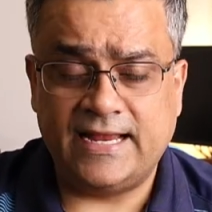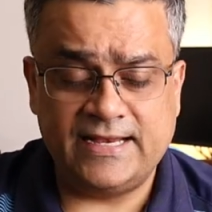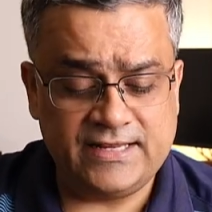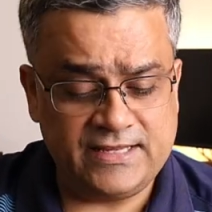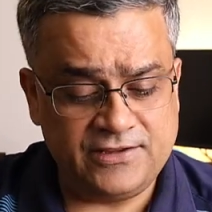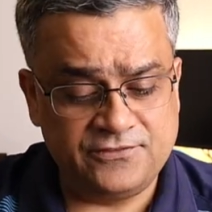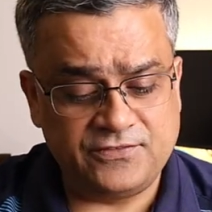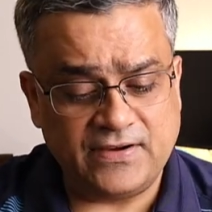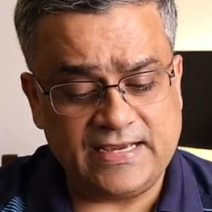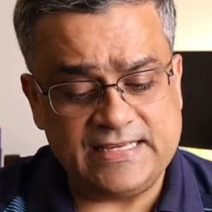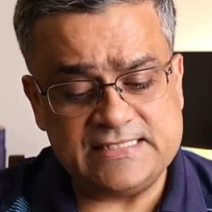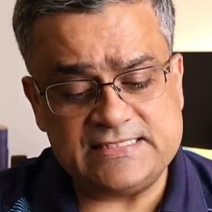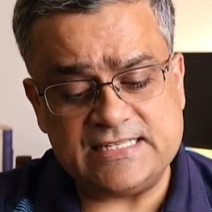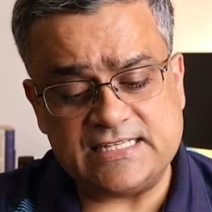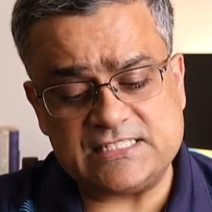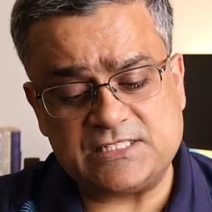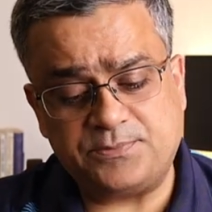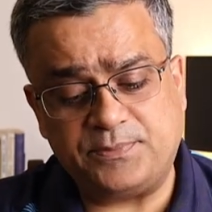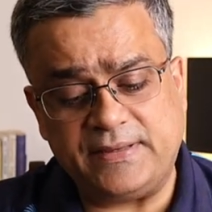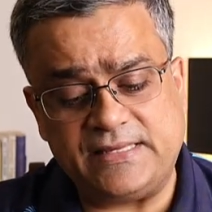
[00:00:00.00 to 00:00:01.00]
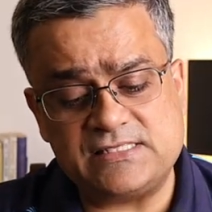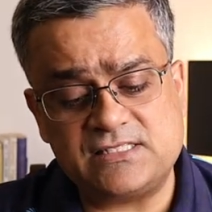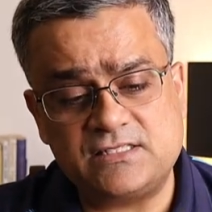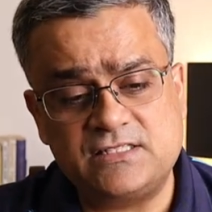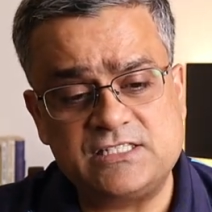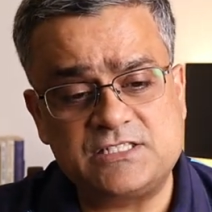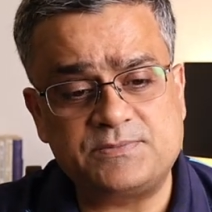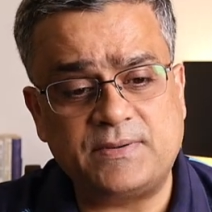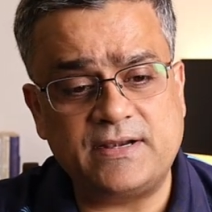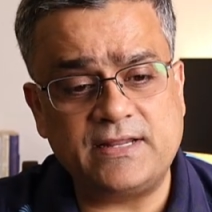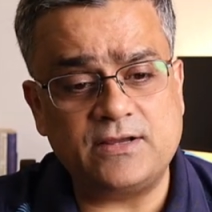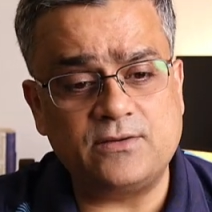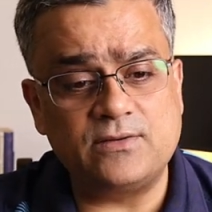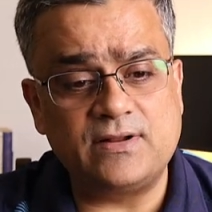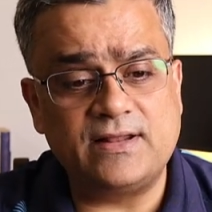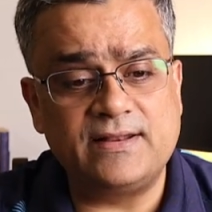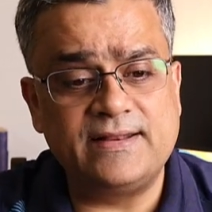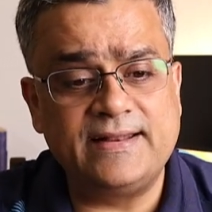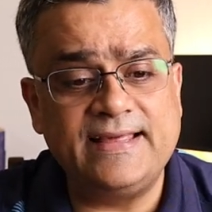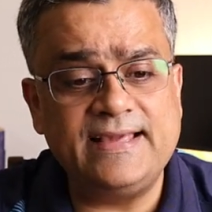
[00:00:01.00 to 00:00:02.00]
and if I just paste this
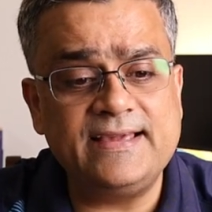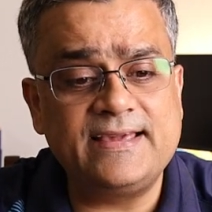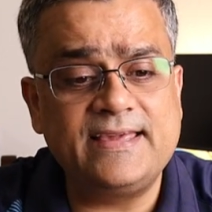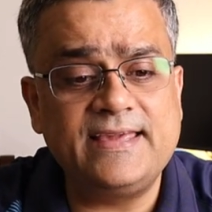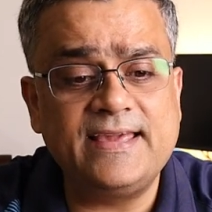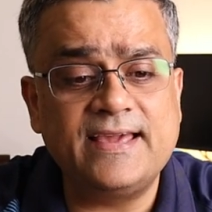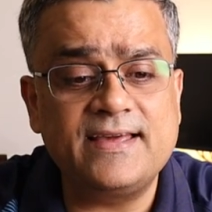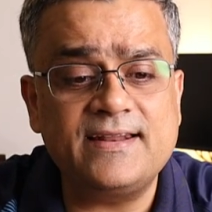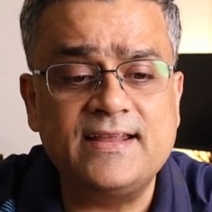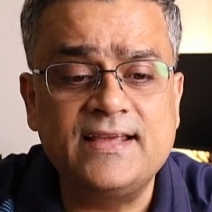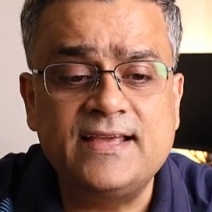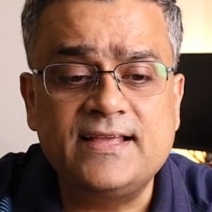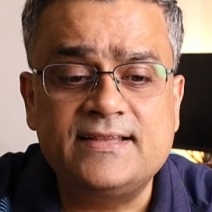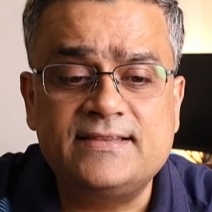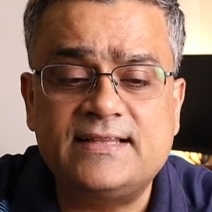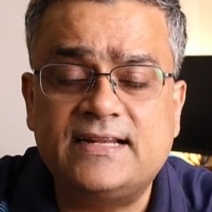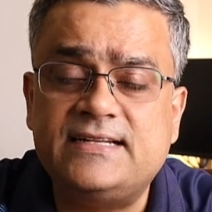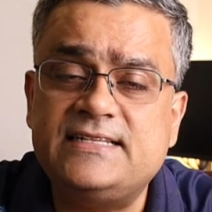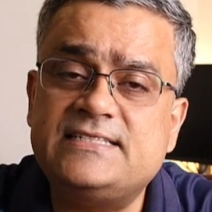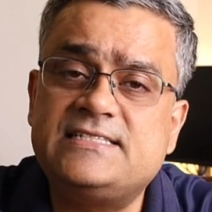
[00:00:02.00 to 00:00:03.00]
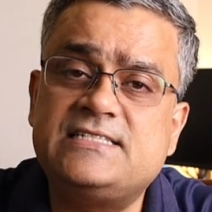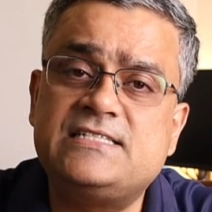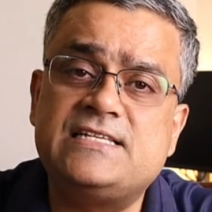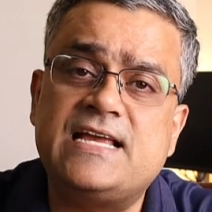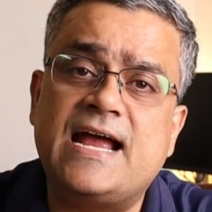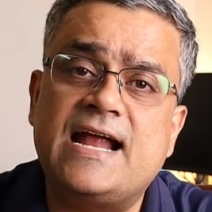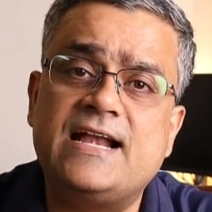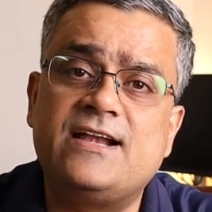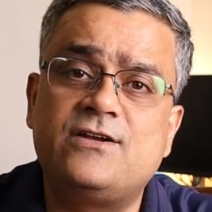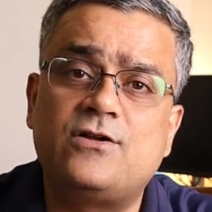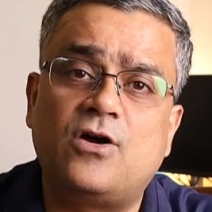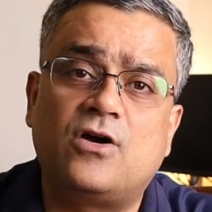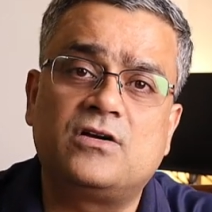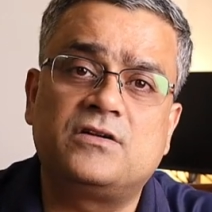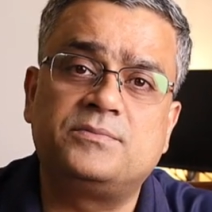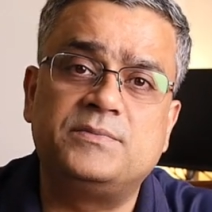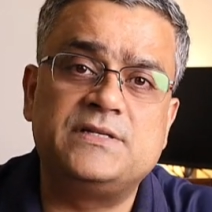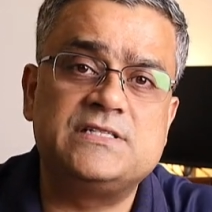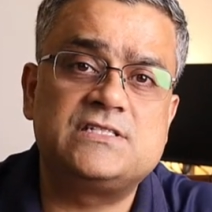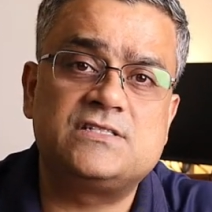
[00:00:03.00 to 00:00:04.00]
particular link here, that is
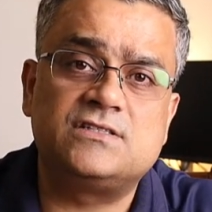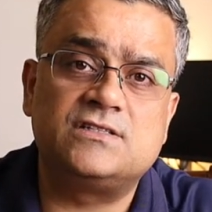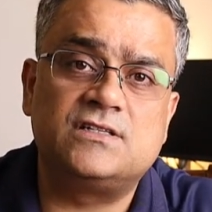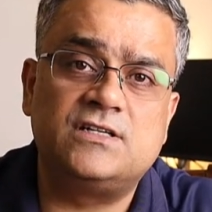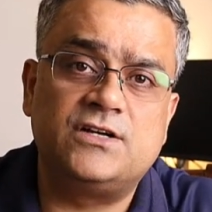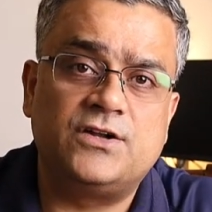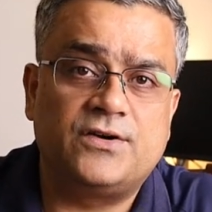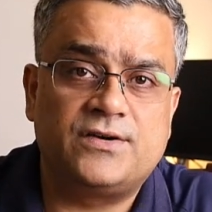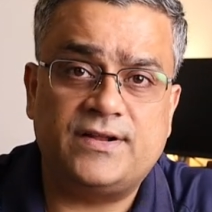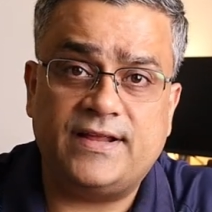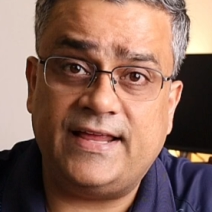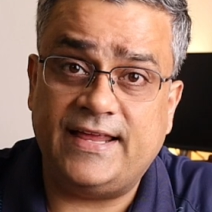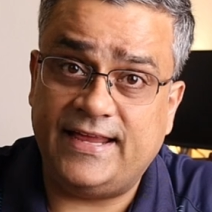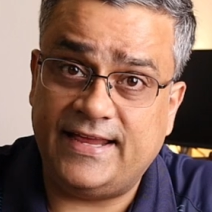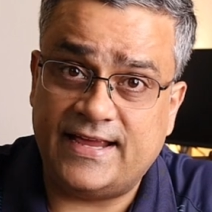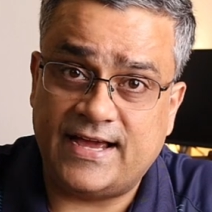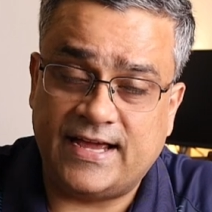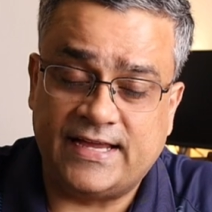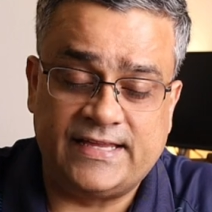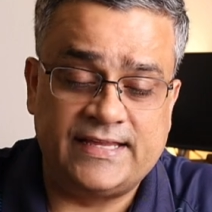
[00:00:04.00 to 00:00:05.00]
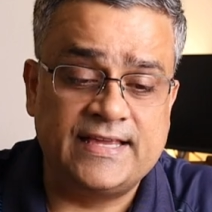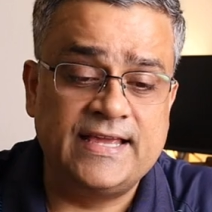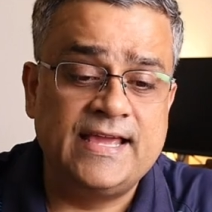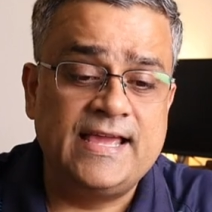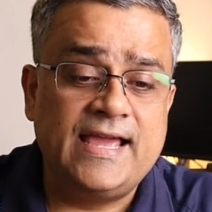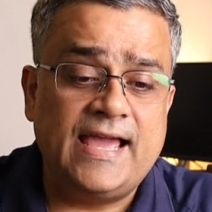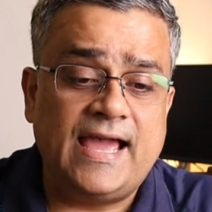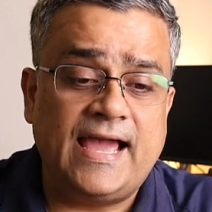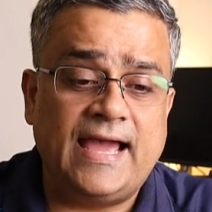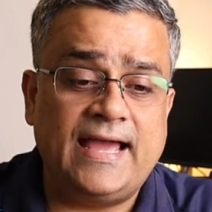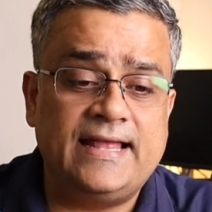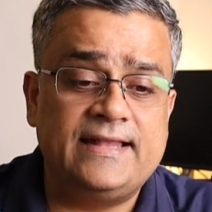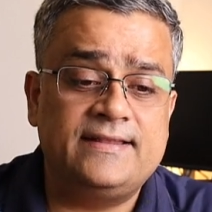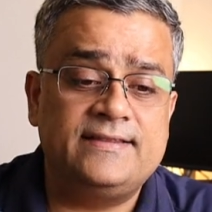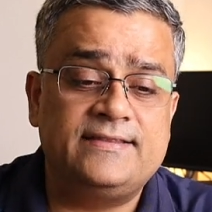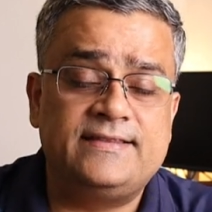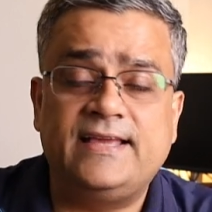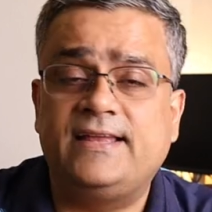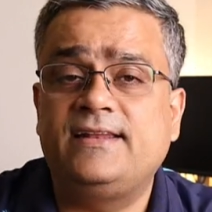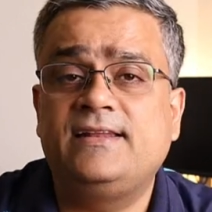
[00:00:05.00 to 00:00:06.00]
chat.mistral.ai,
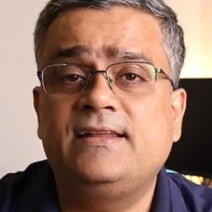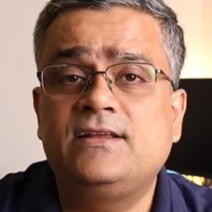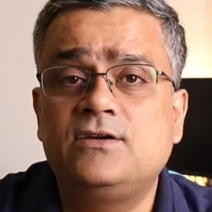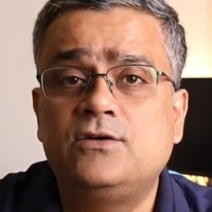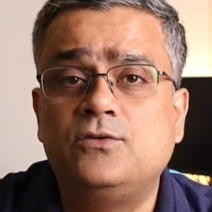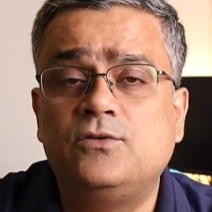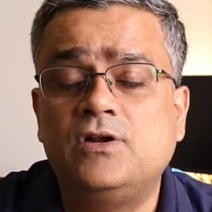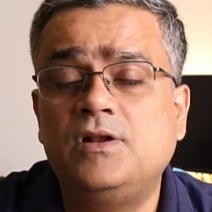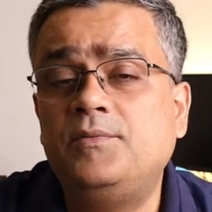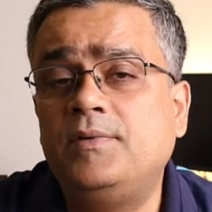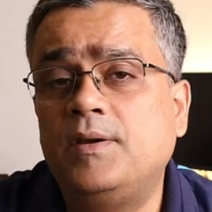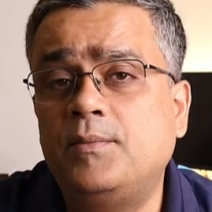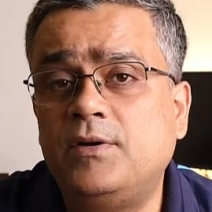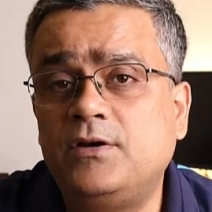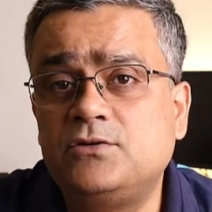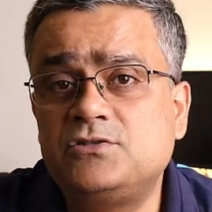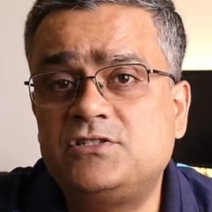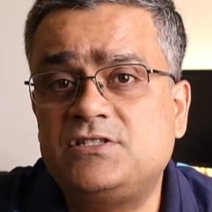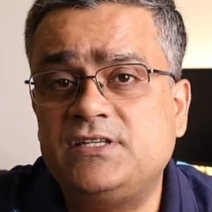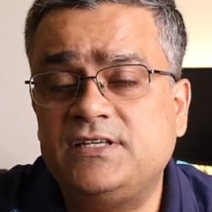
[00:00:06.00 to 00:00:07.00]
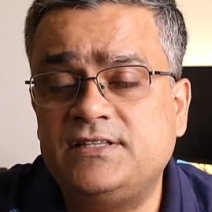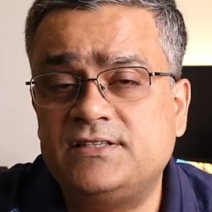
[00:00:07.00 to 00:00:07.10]
and then we'll be able to see